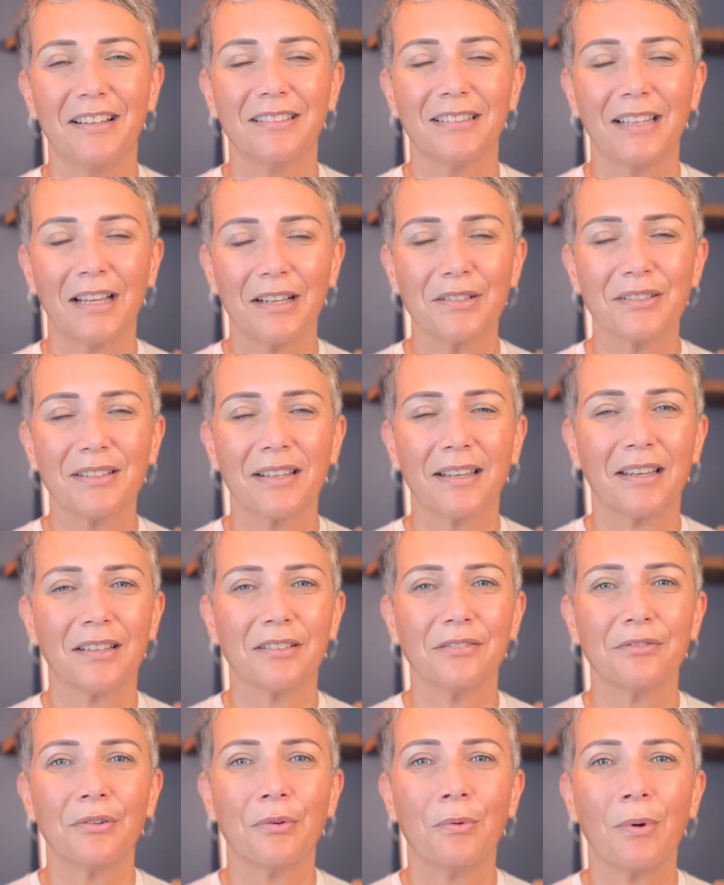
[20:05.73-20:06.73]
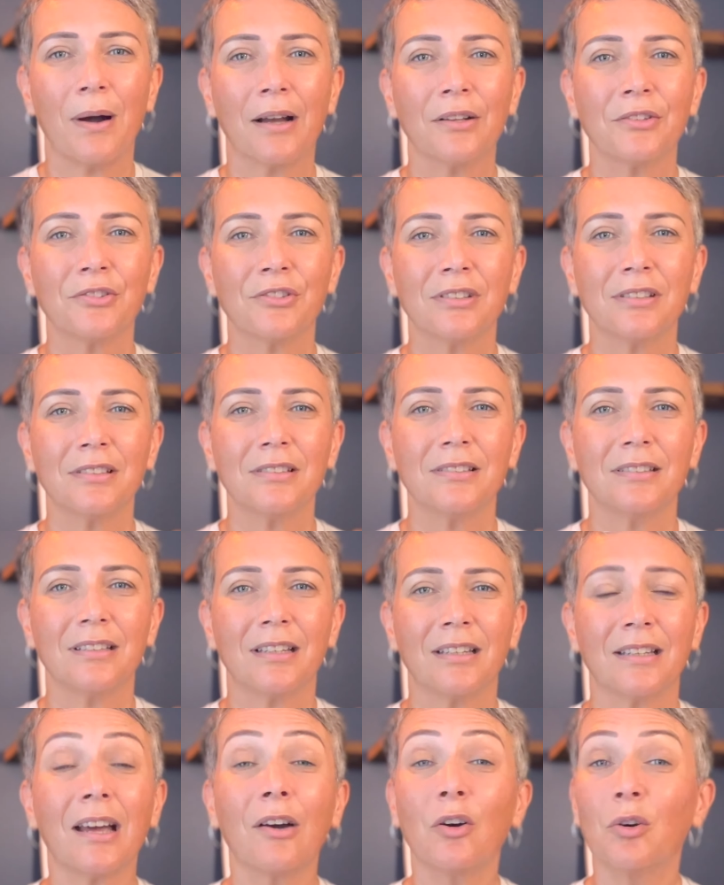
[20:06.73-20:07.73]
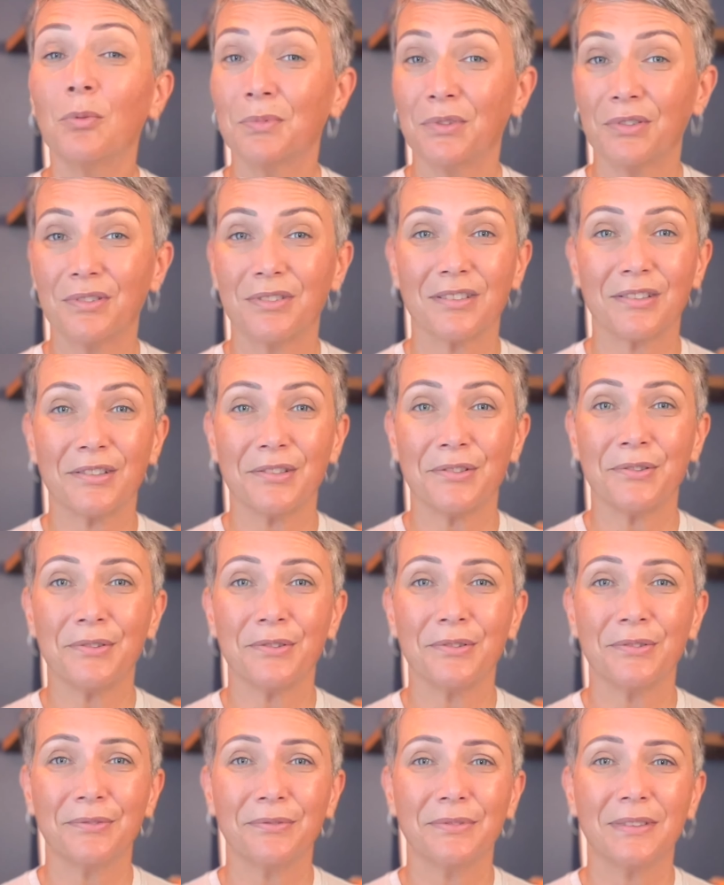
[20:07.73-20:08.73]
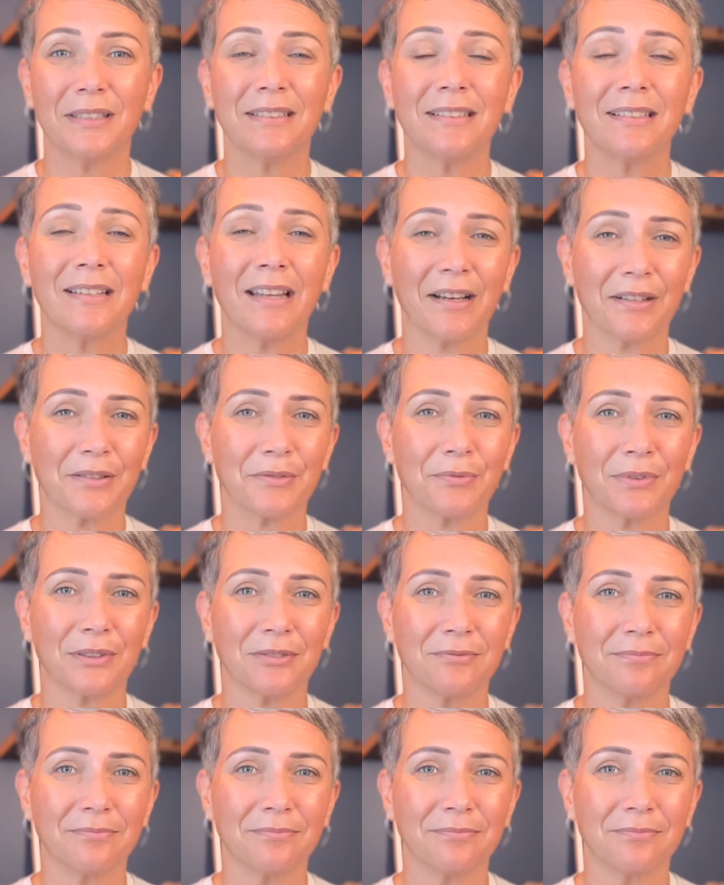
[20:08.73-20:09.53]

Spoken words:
Thanks again for watching, and I hope to see you in the next one.